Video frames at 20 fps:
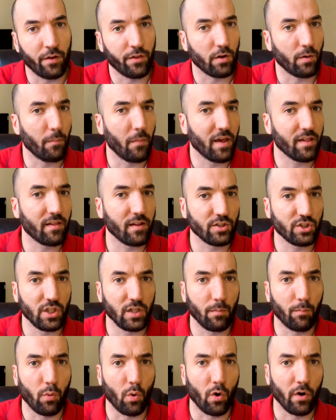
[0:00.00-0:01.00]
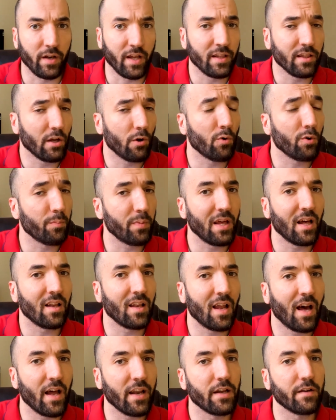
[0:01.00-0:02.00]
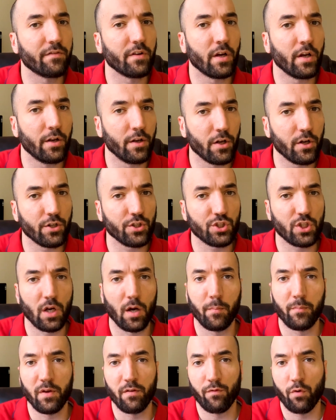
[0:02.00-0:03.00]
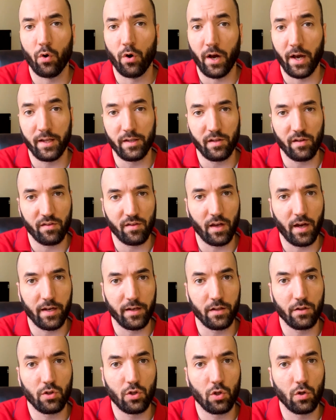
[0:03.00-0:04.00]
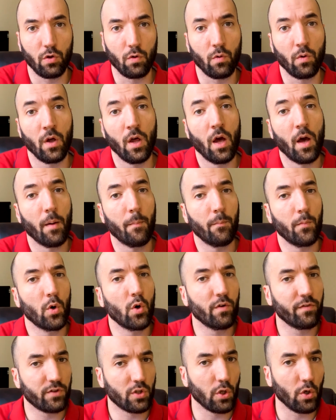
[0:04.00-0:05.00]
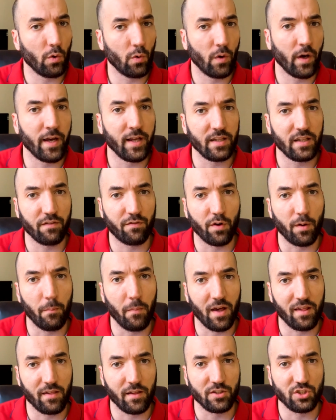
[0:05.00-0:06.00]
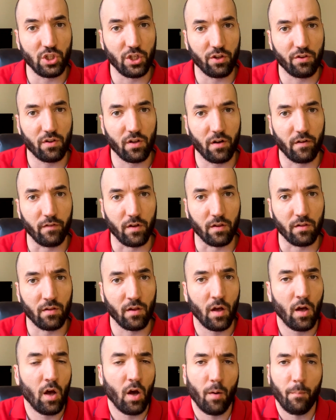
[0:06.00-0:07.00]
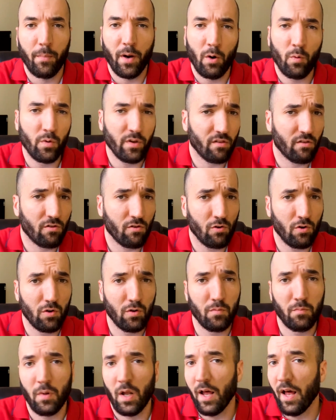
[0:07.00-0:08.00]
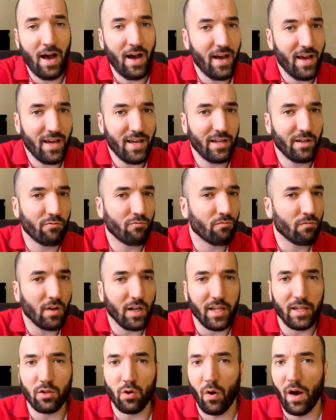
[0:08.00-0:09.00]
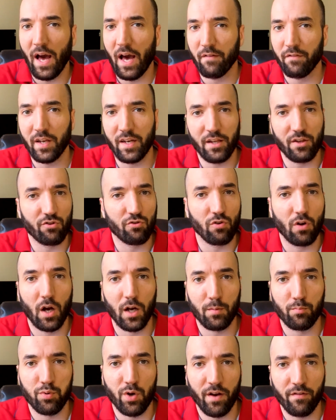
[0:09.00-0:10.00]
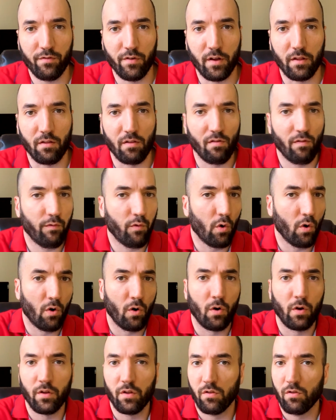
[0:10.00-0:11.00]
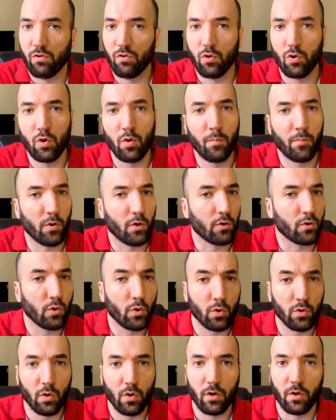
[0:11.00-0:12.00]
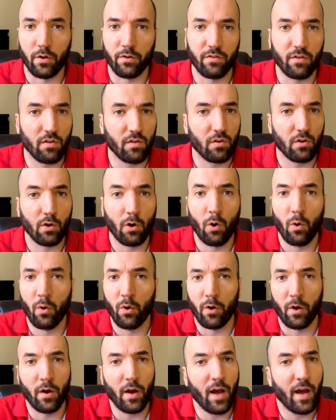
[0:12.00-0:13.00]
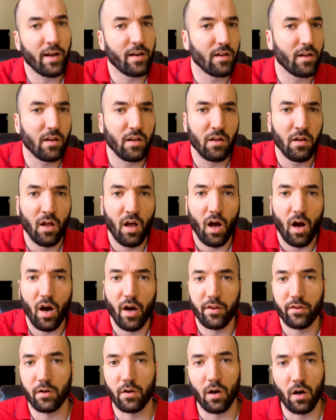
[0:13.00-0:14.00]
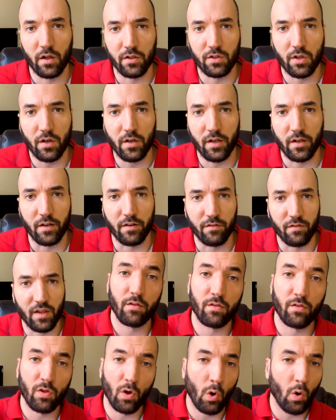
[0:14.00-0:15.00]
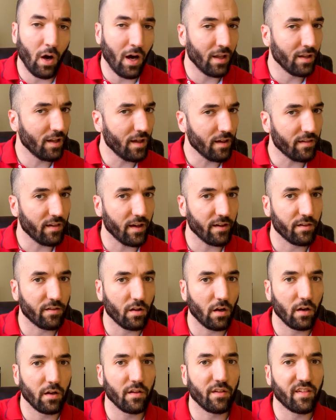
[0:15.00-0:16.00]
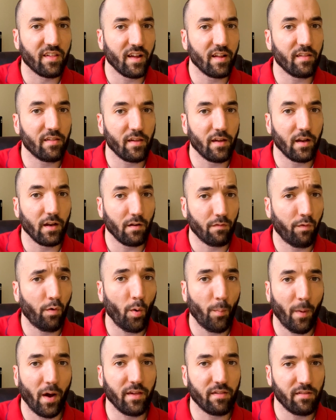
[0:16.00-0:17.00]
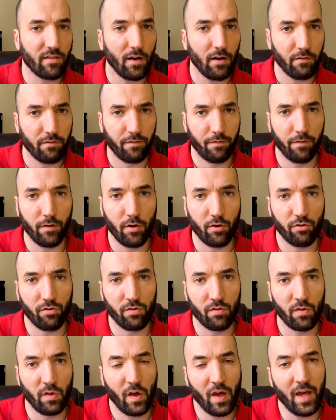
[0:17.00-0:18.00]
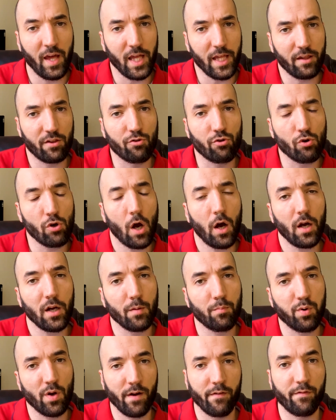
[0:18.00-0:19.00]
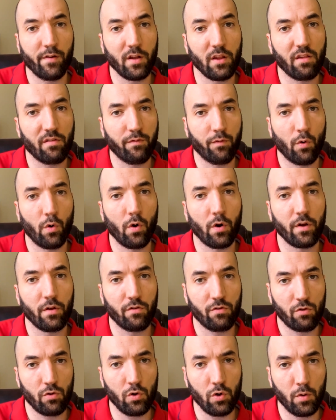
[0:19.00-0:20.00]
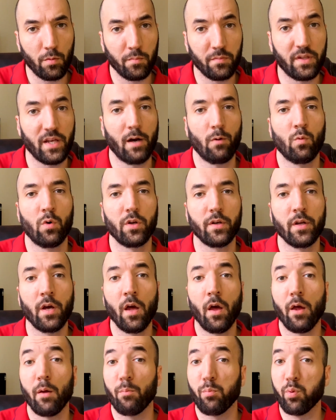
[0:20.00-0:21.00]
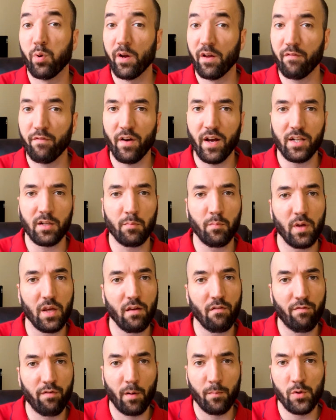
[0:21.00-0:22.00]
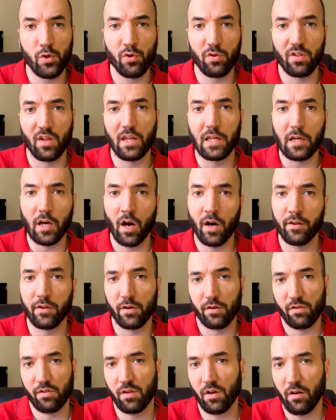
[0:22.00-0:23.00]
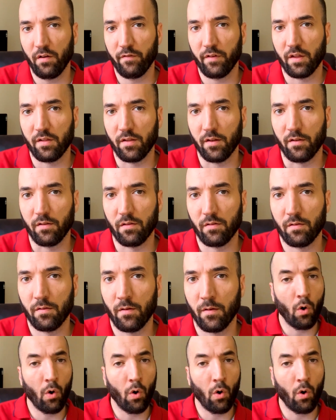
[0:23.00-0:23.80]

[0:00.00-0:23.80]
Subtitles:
other messaging board. And there would be a lot of inertia before I decided to move to a different messaging service. But with Zoom, I really don't have any strong preference for Zoom or Google or Cisco or any other alternatives. So unless I start sensing for myself first a strong preference for Zoom that would prevent me from using other services,